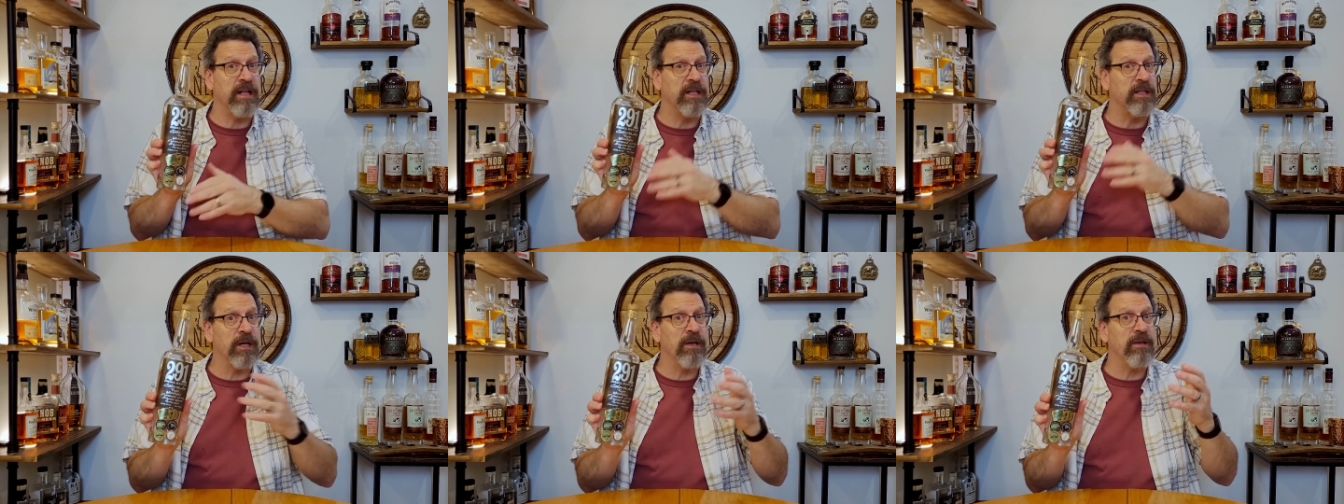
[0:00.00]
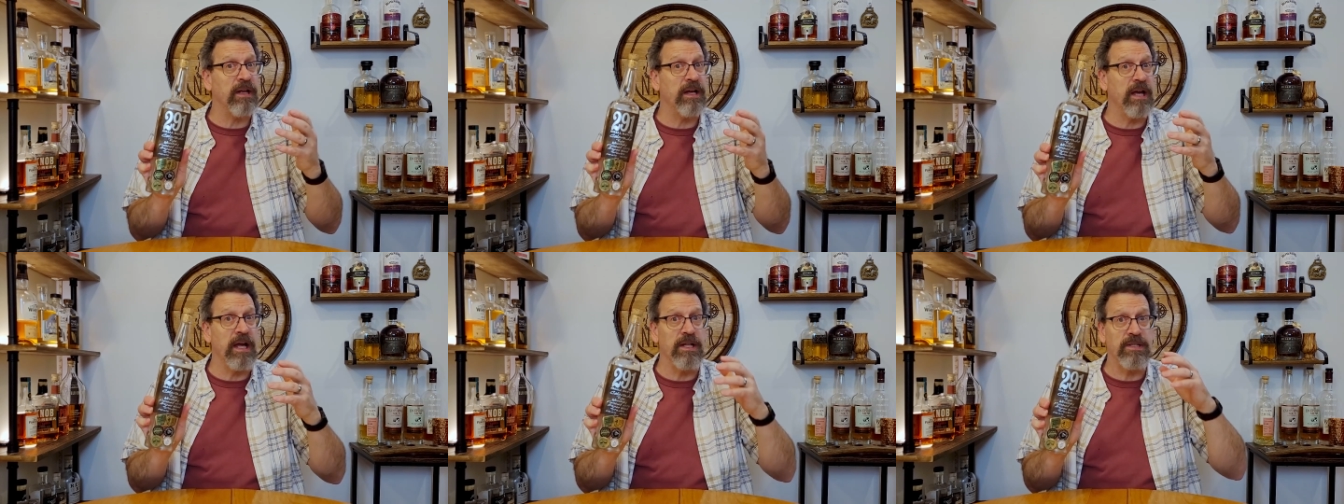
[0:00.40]

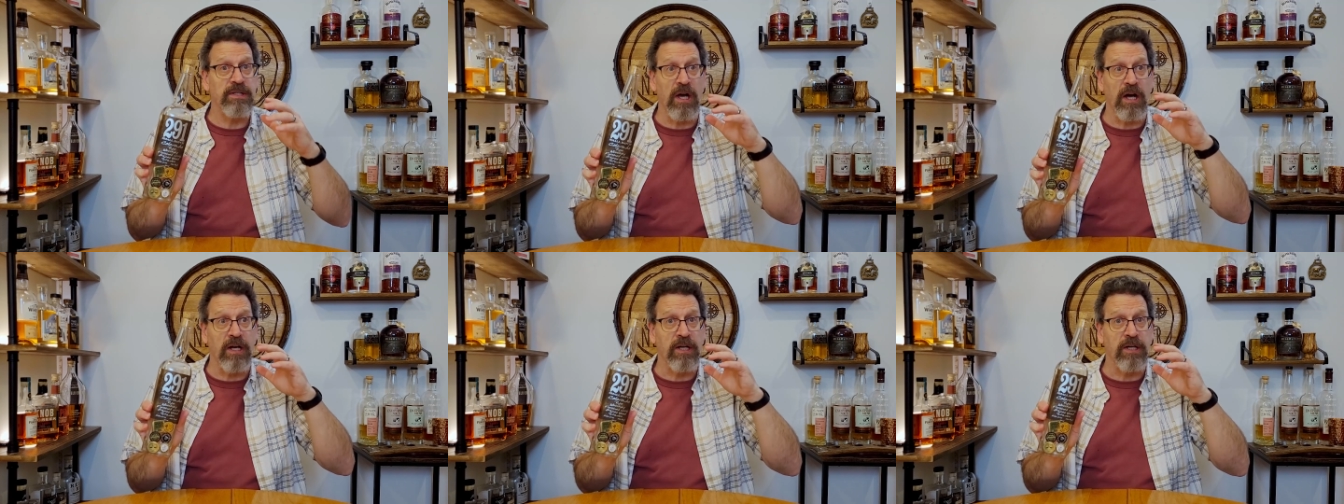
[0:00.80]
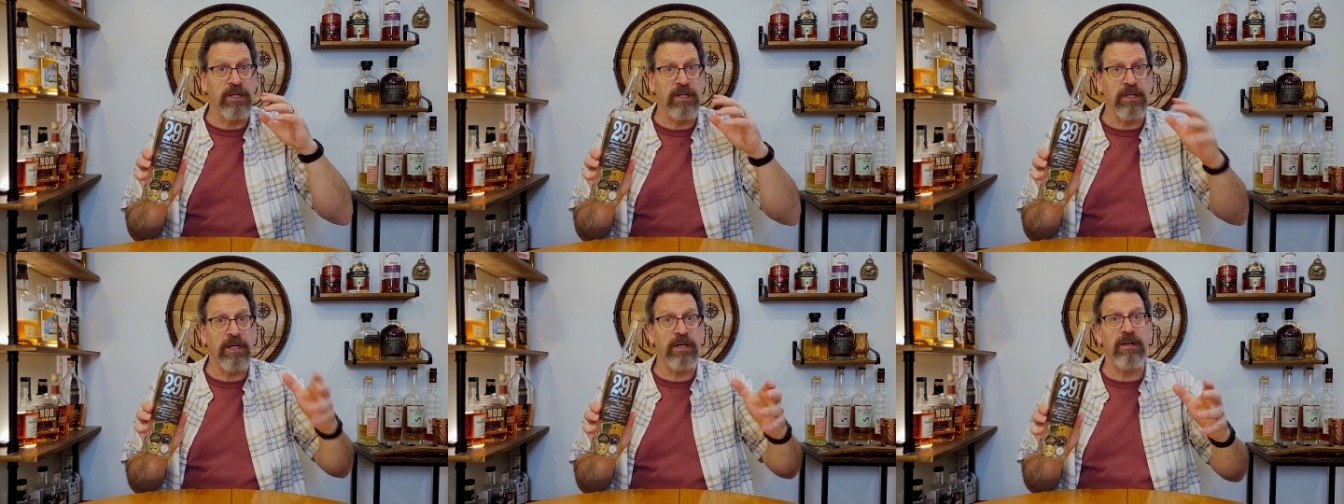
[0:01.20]
Clearly, it's a
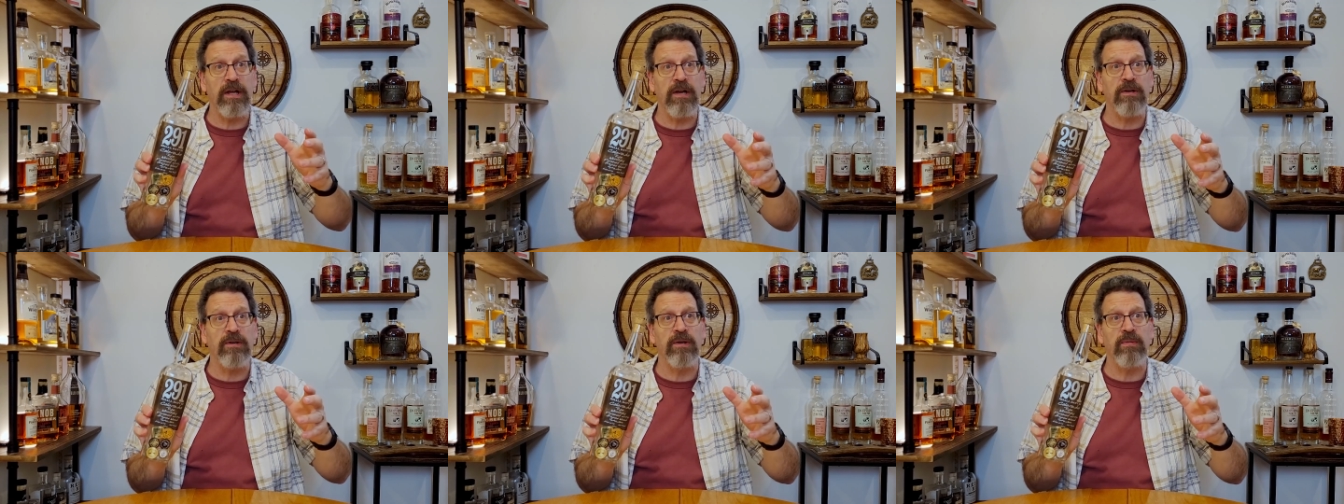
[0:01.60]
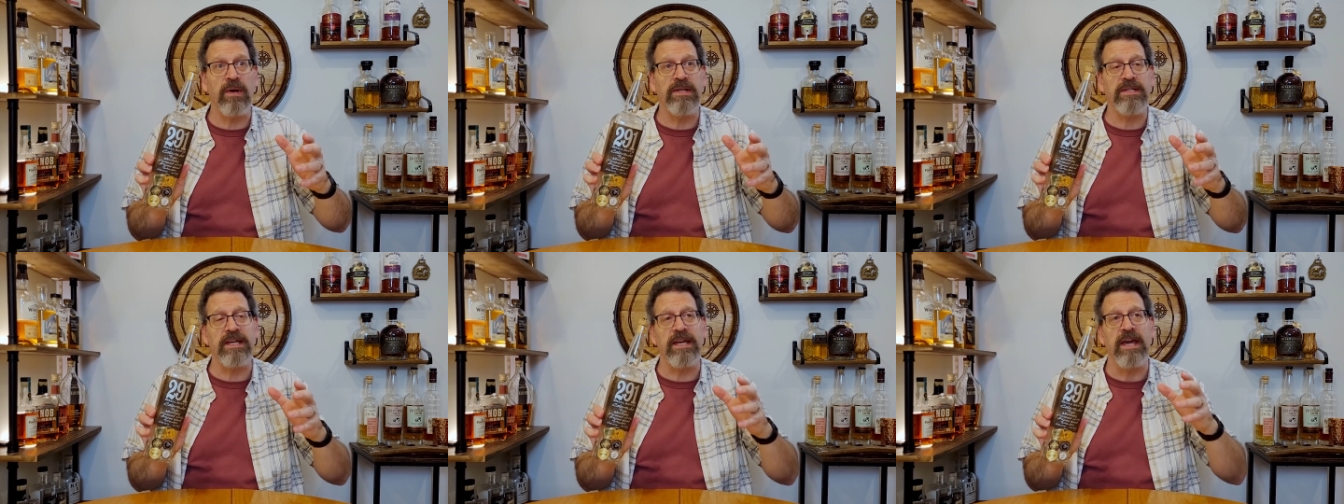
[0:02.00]
clearly a good
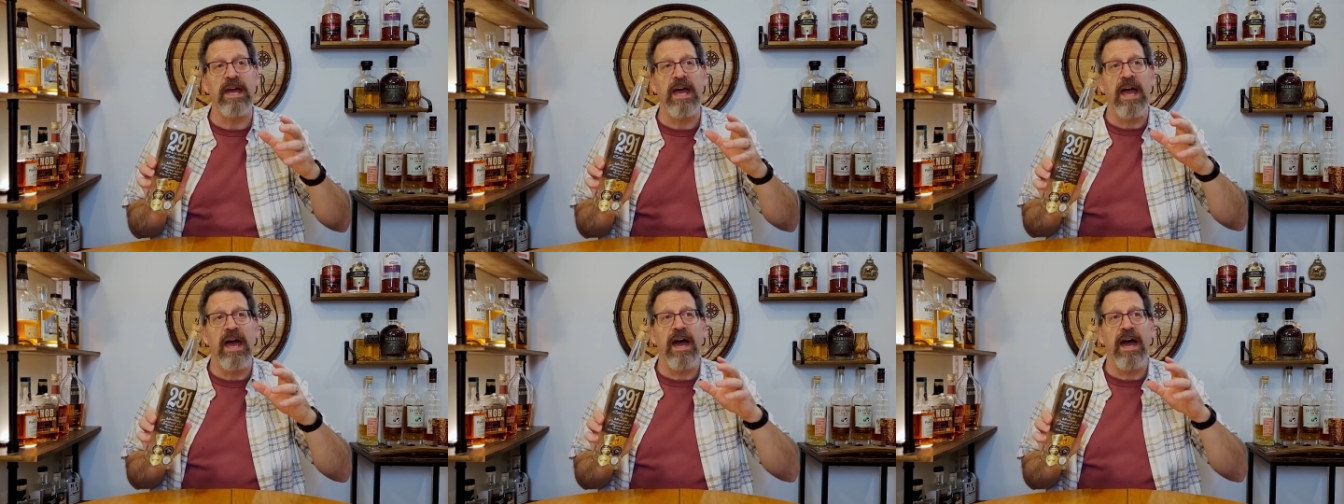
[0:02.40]
whiskey.